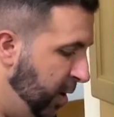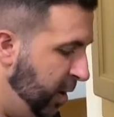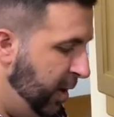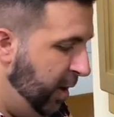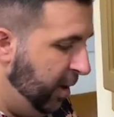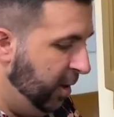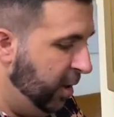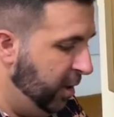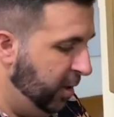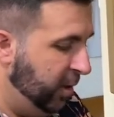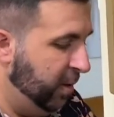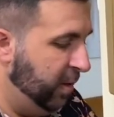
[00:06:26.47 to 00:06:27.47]
and
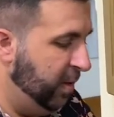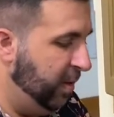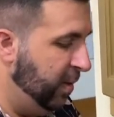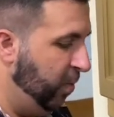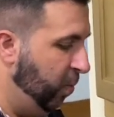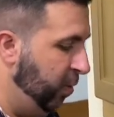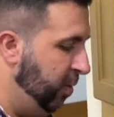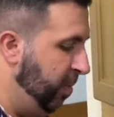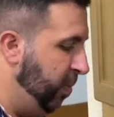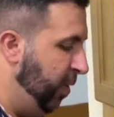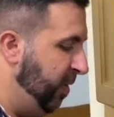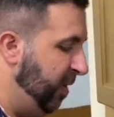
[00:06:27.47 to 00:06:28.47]
onions. We'll do
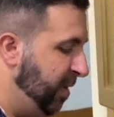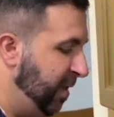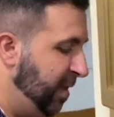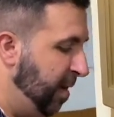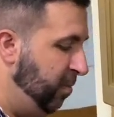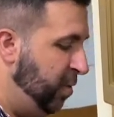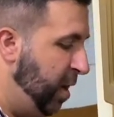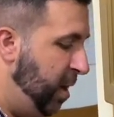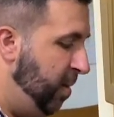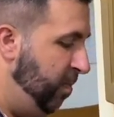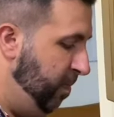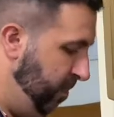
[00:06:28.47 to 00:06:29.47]
it both at the same time.